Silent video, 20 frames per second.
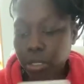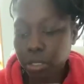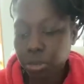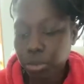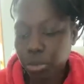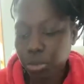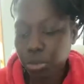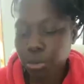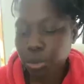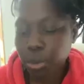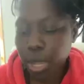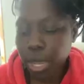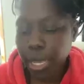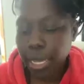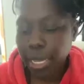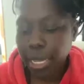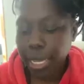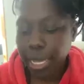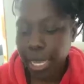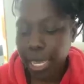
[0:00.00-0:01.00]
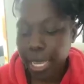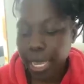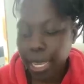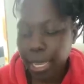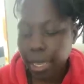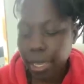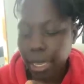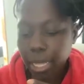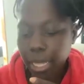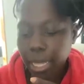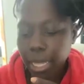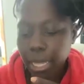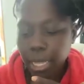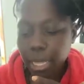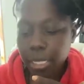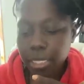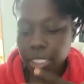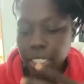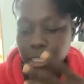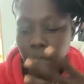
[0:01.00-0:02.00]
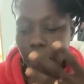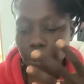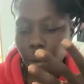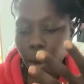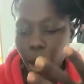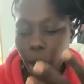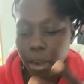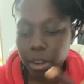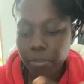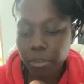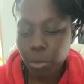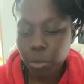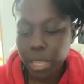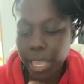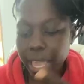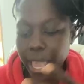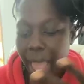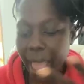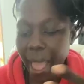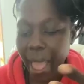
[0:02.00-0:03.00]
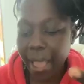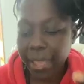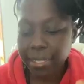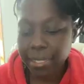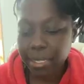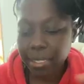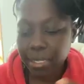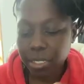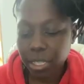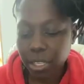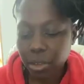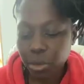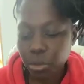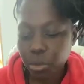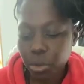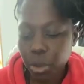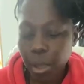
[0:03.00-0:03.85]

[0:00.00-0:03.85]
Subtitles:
to get some part of you, get access to you,